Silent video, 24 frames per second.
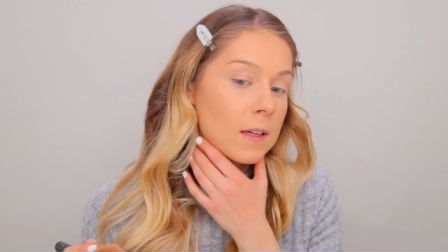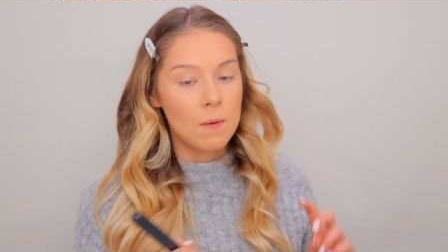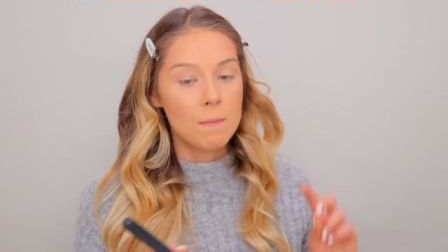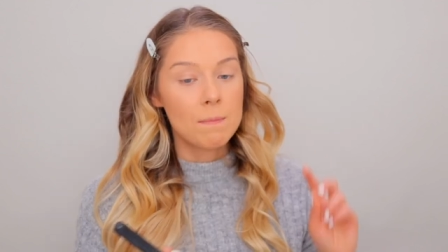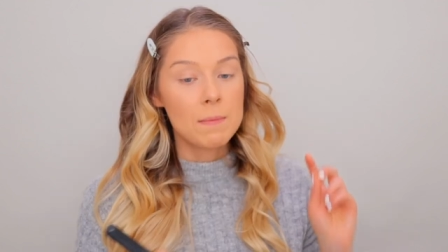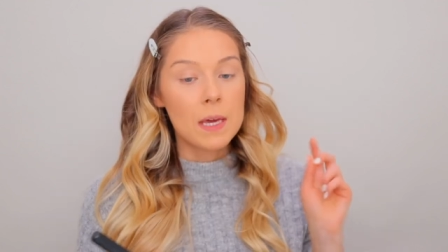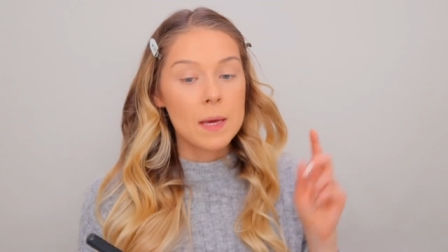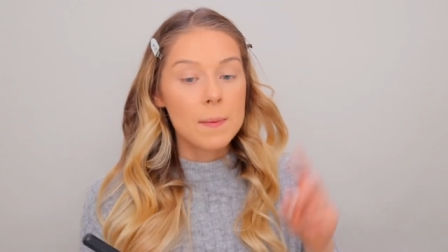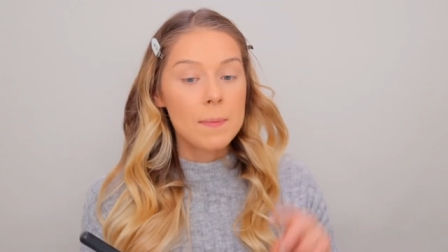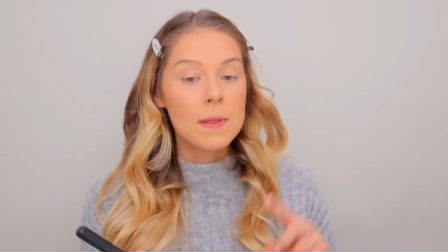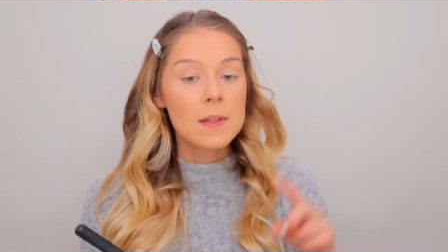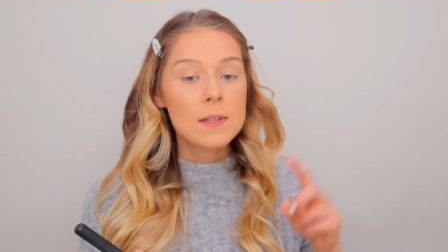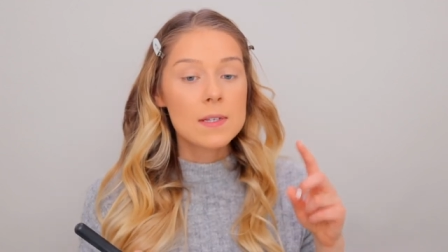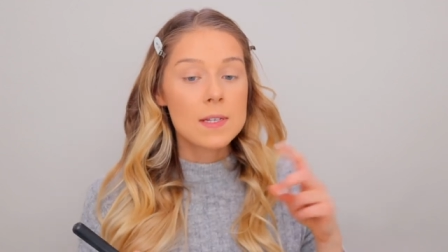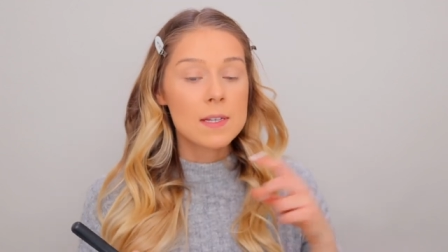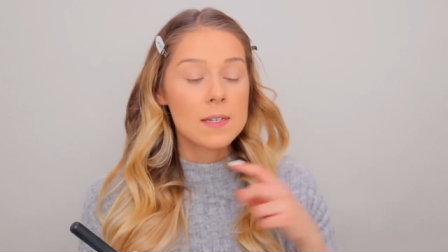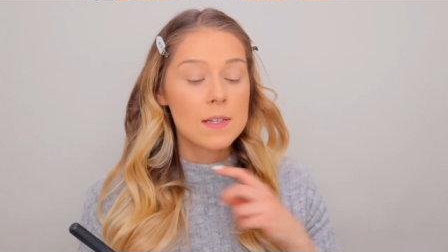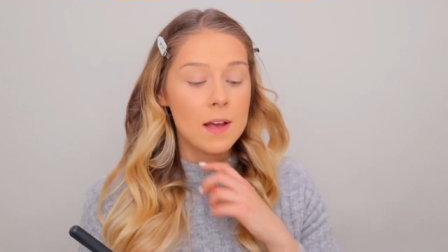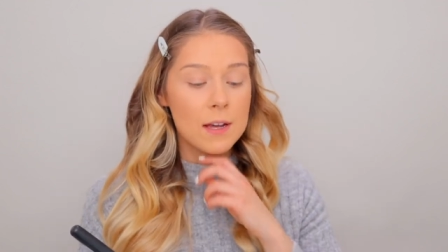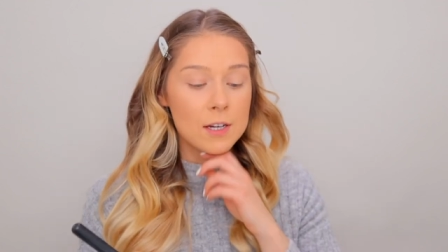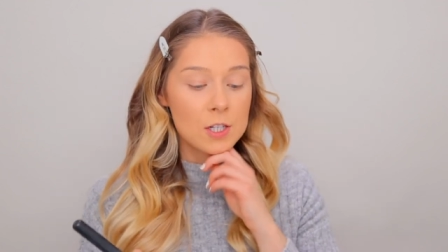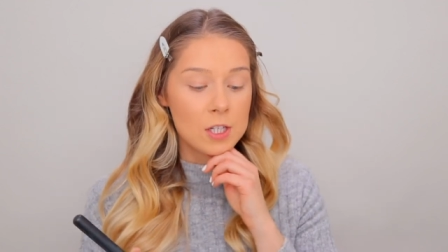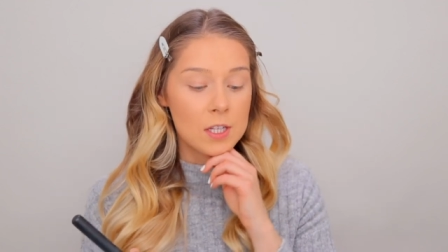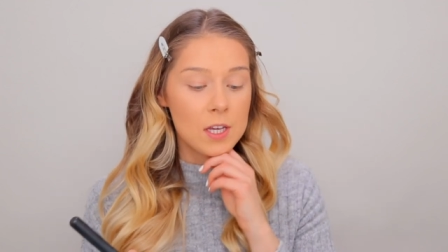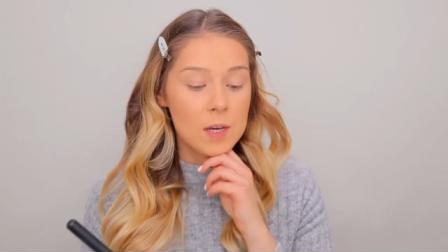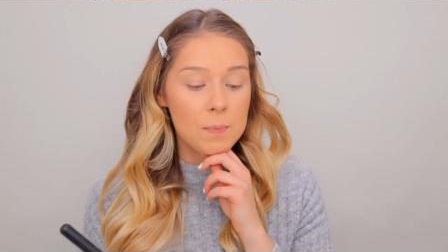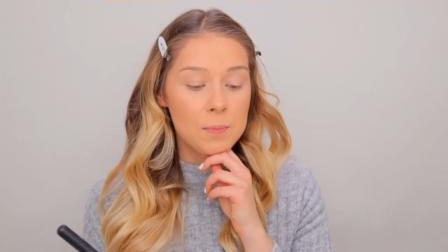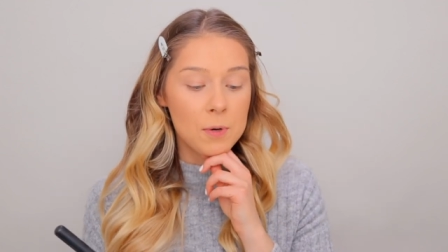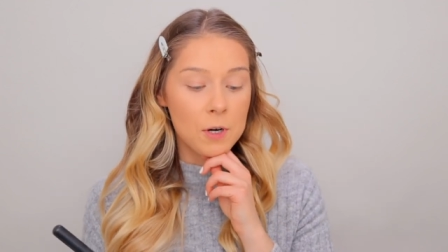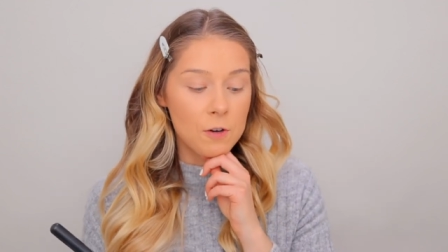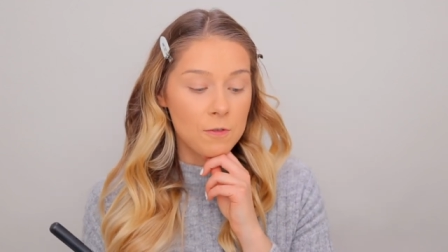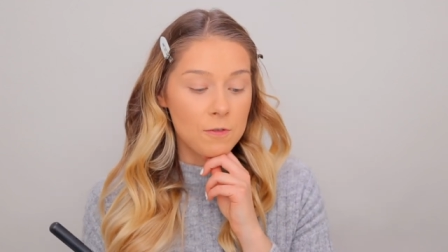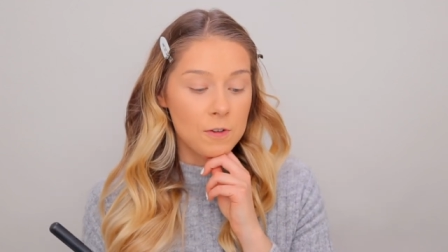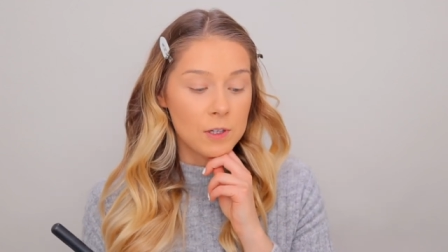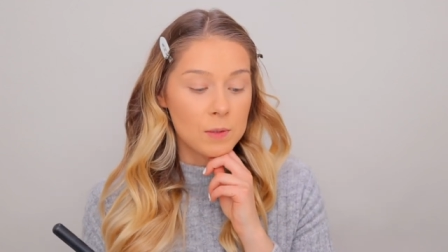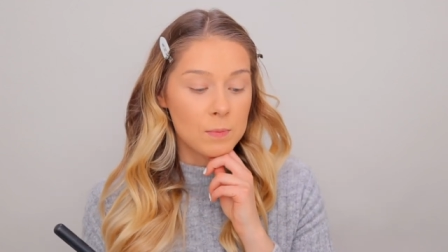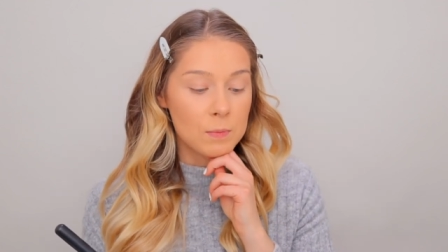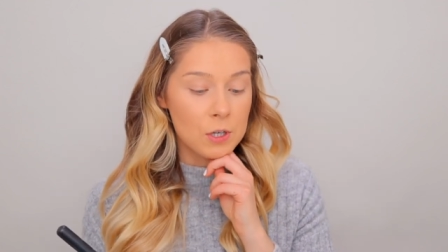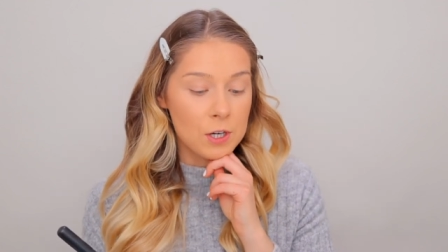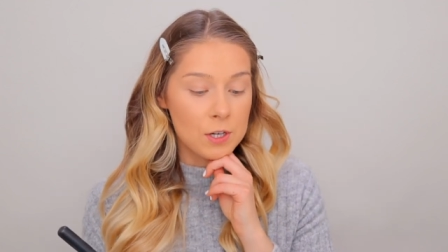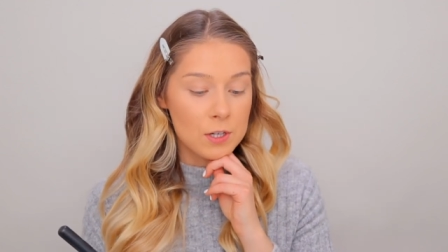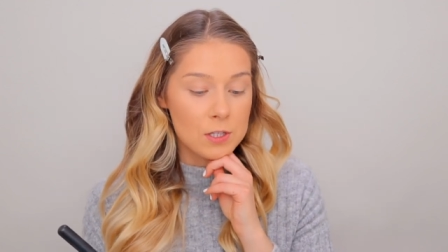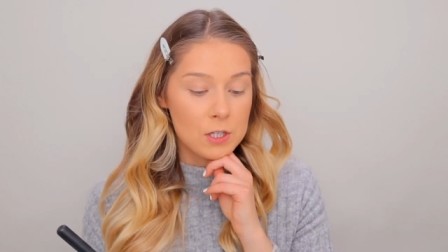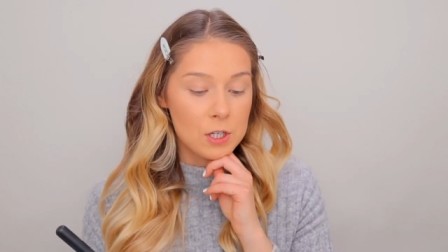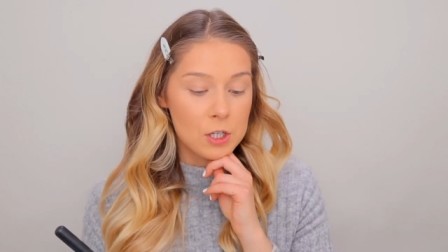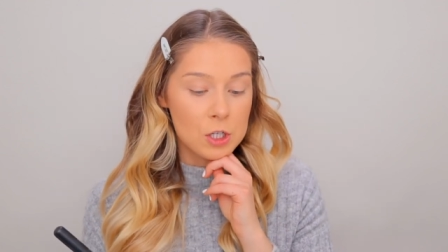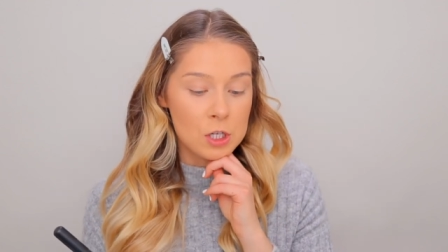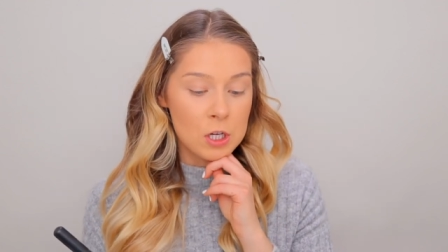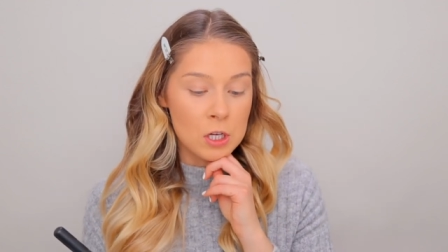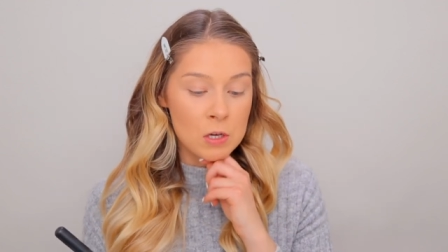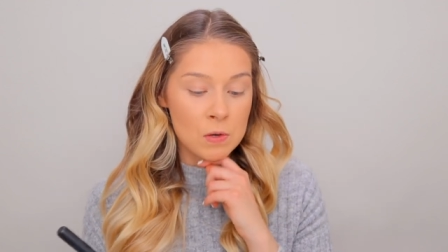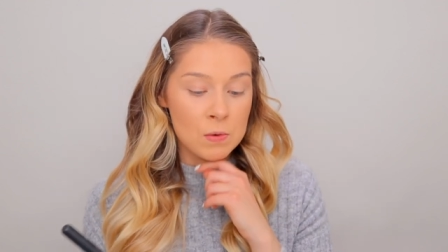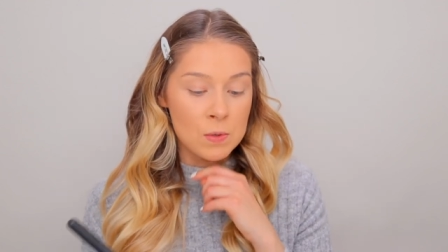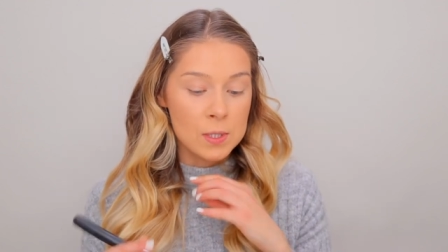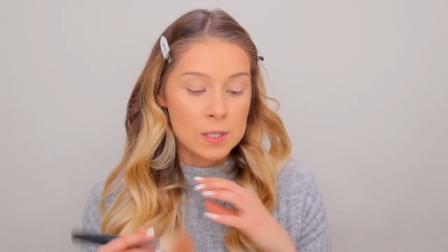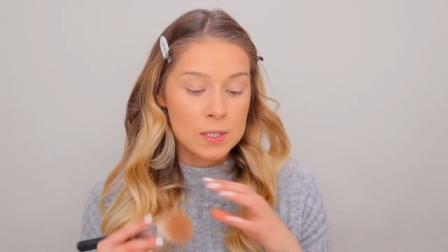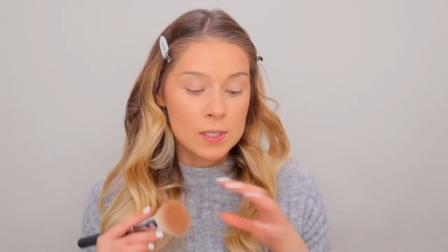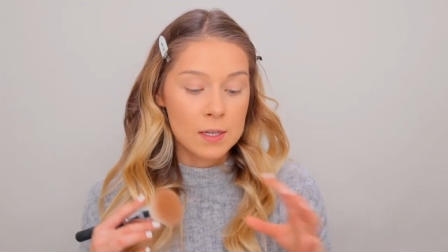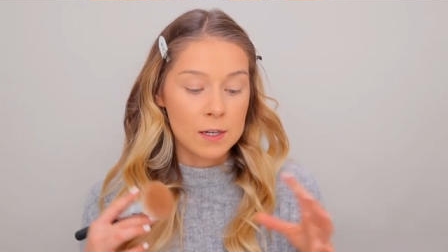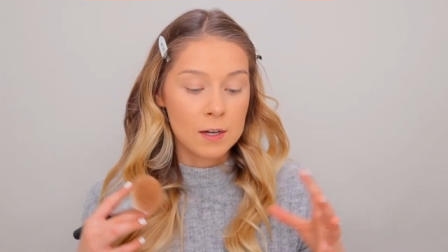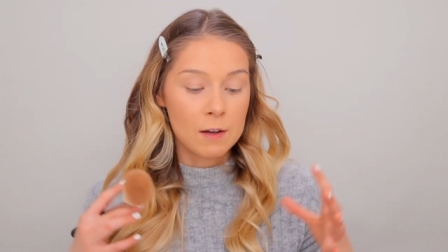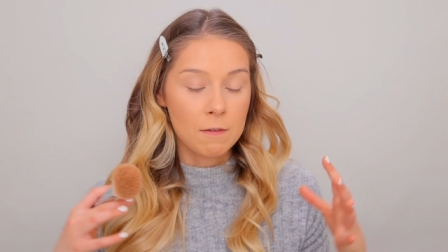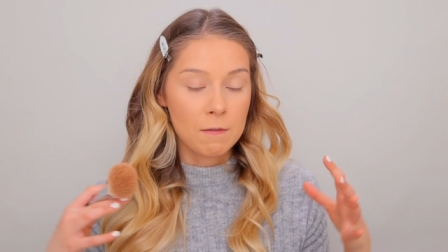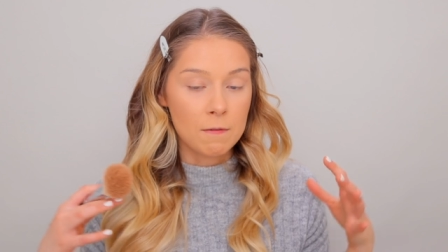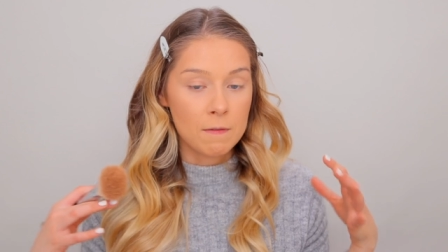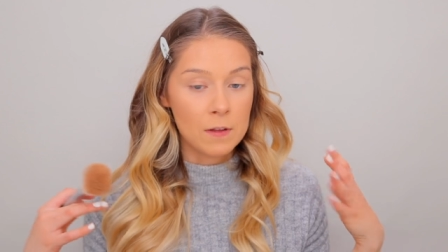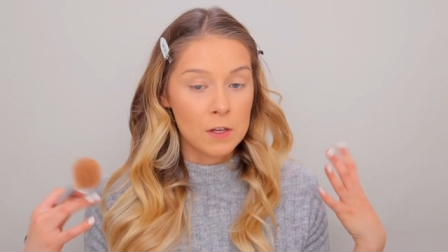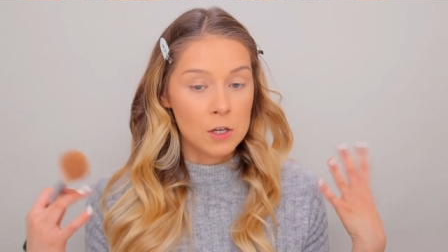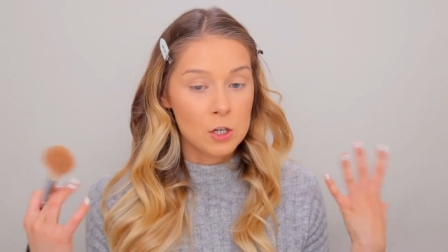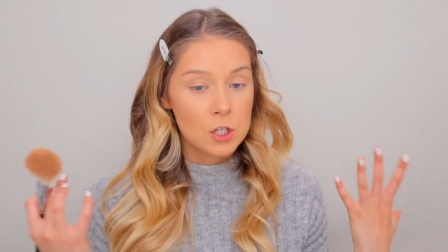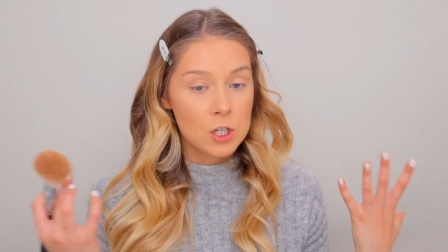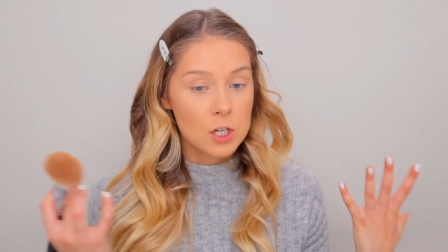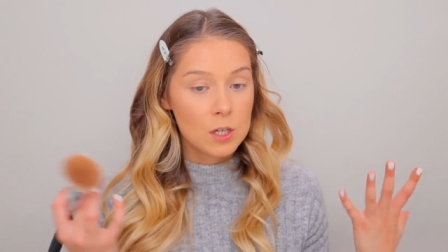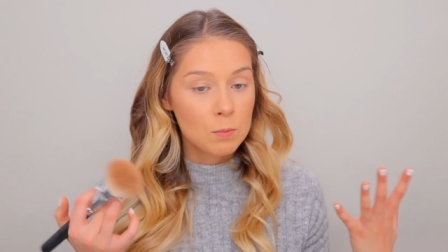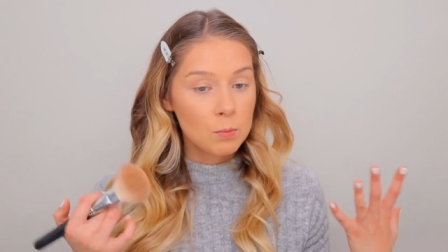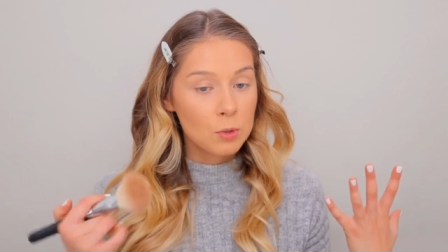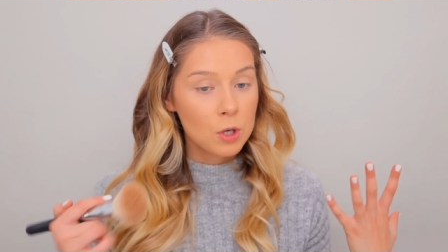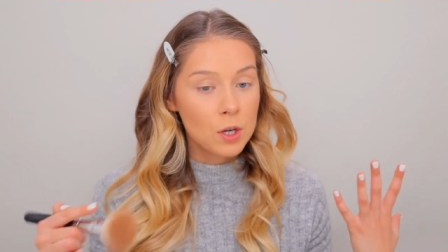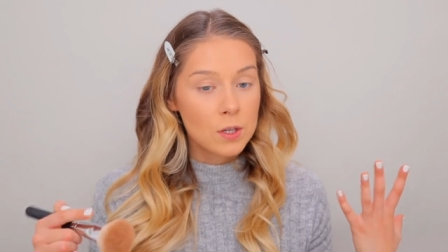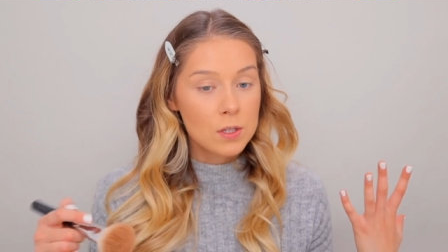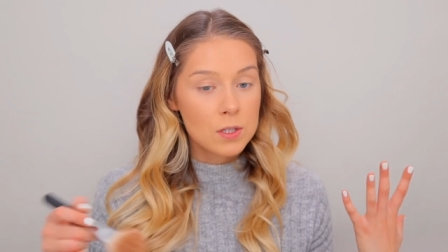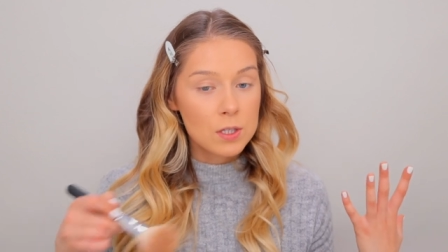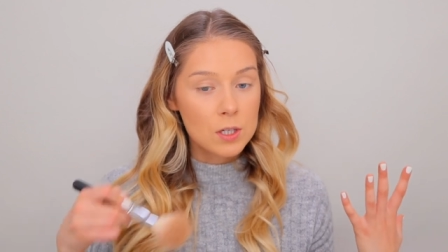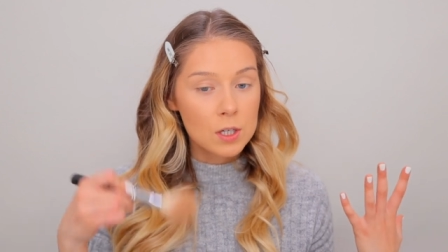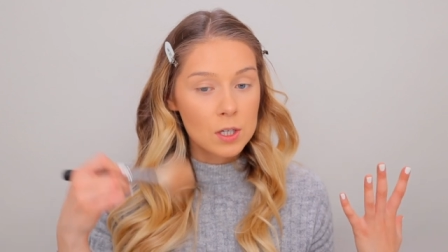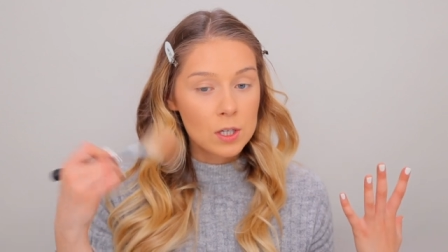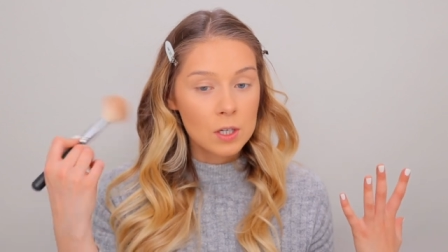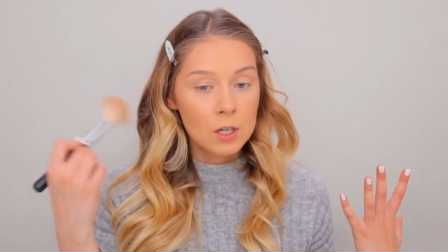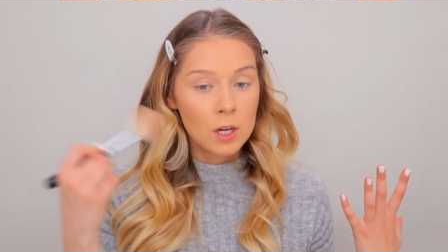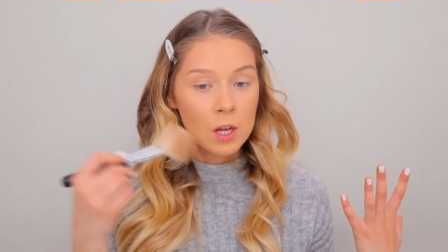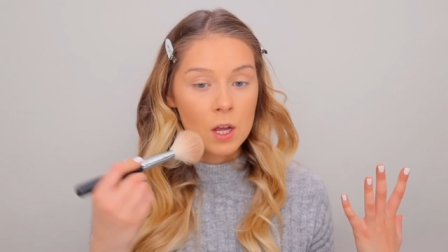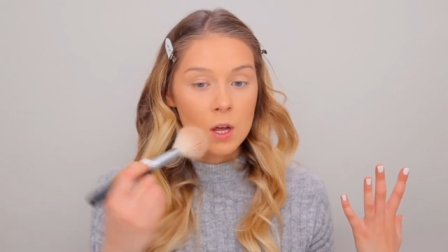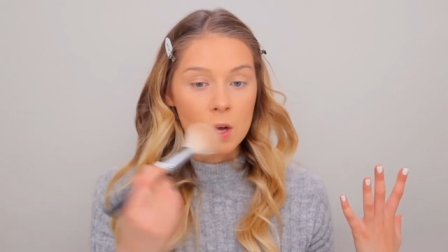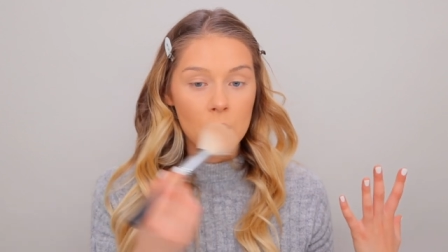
Maybe this is actually a perfect bronzer to use as like a finishing bronzer,